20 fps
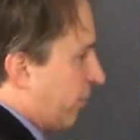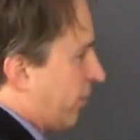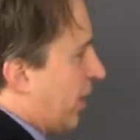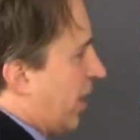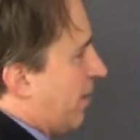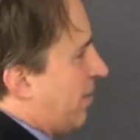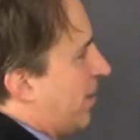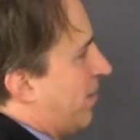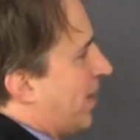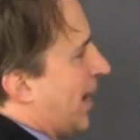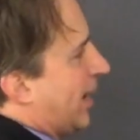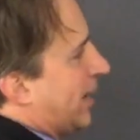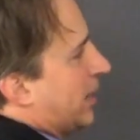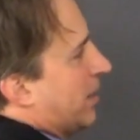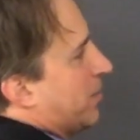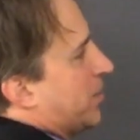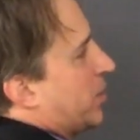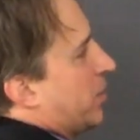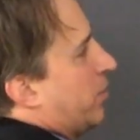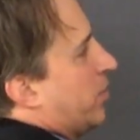foramen
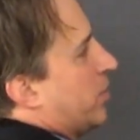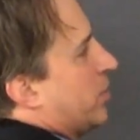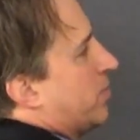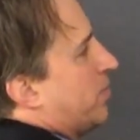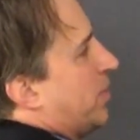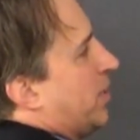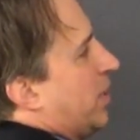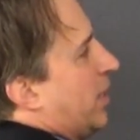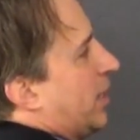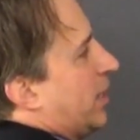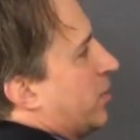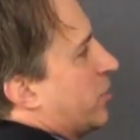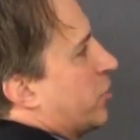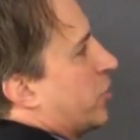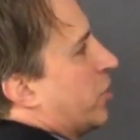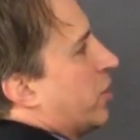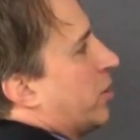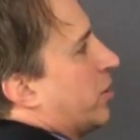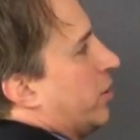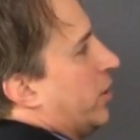magnum. So we'll just put like a
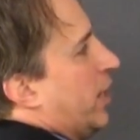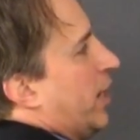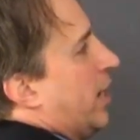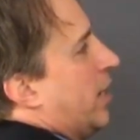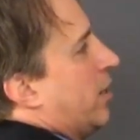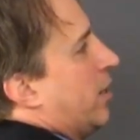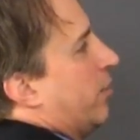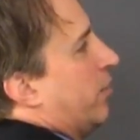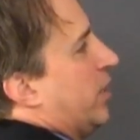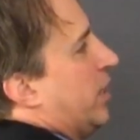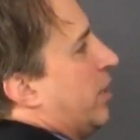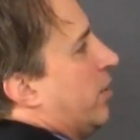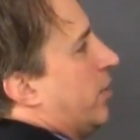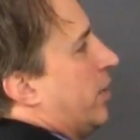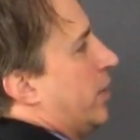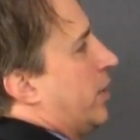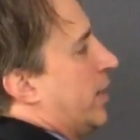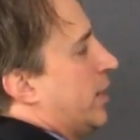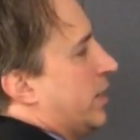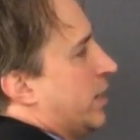circle there, and we know
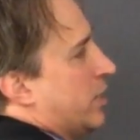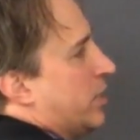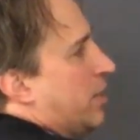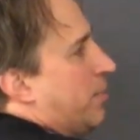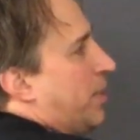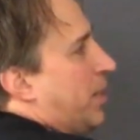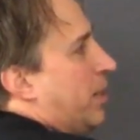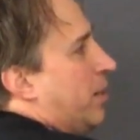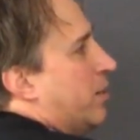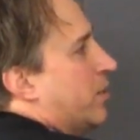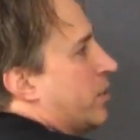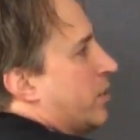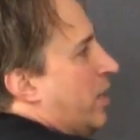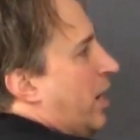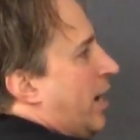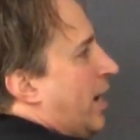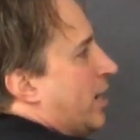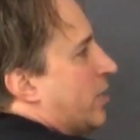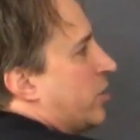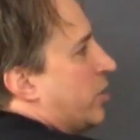that they disappear. It's
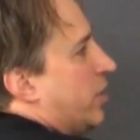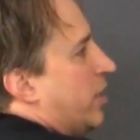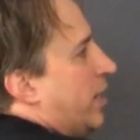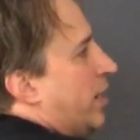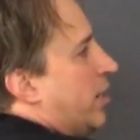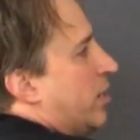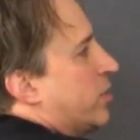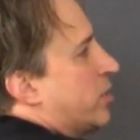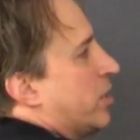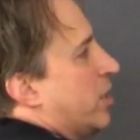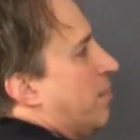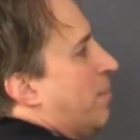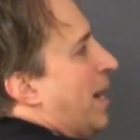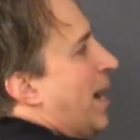not actually there, it's in the